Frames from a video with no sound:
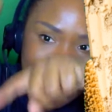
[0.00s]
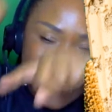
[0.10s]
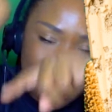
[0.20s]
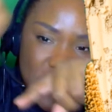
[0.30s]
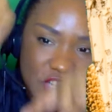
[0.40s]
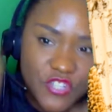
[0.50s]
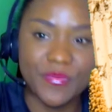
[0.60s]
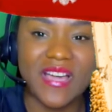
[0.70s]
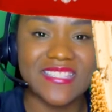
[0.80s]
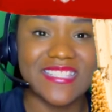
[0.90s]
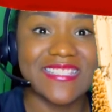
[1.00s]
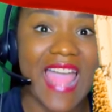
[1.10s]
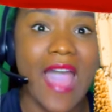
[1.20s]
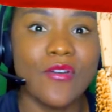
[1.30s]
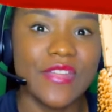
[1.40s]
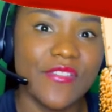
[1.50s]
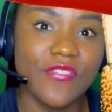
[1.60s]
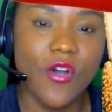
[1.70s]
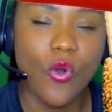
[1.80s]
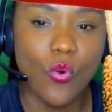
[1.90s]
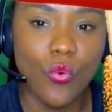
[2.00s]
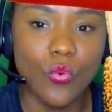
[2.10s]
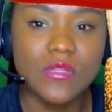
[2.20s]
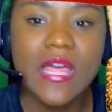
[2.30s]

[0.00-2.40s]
treasure box is down in the hole.